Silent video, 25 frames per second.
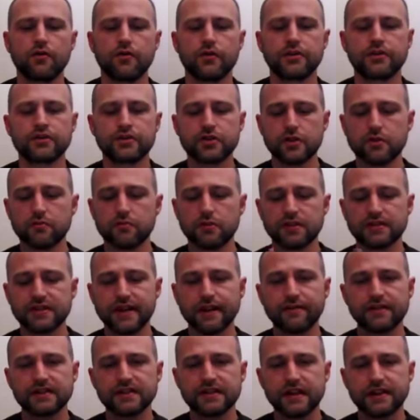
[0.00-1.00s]
there's too much
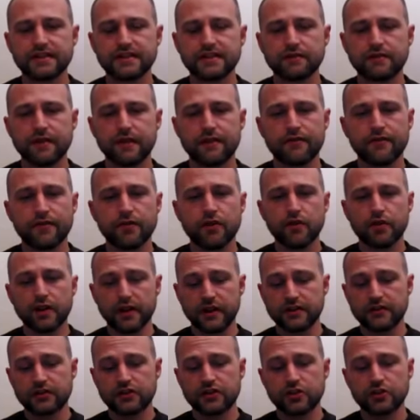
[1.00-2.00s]
advertising around food.
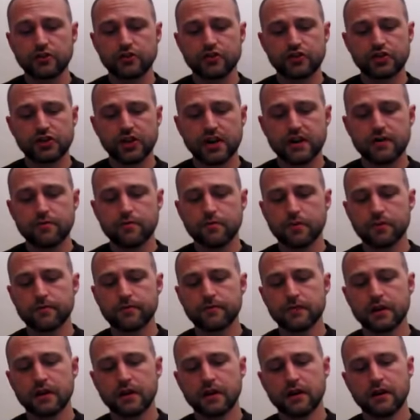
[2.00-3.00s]
It's too cheap.
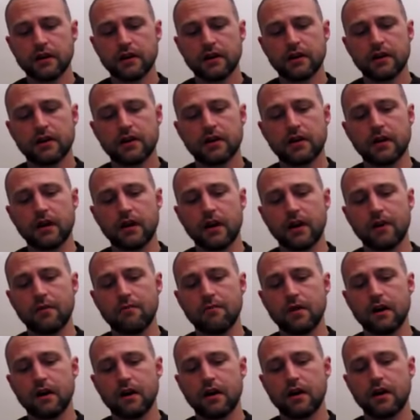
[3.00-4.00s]

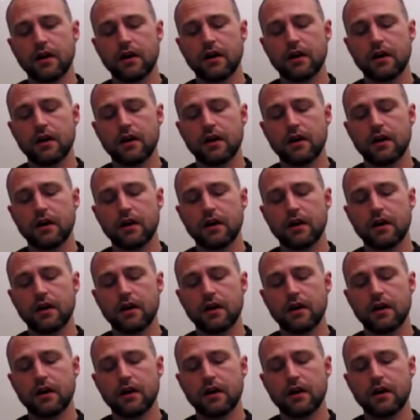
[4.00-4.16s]
I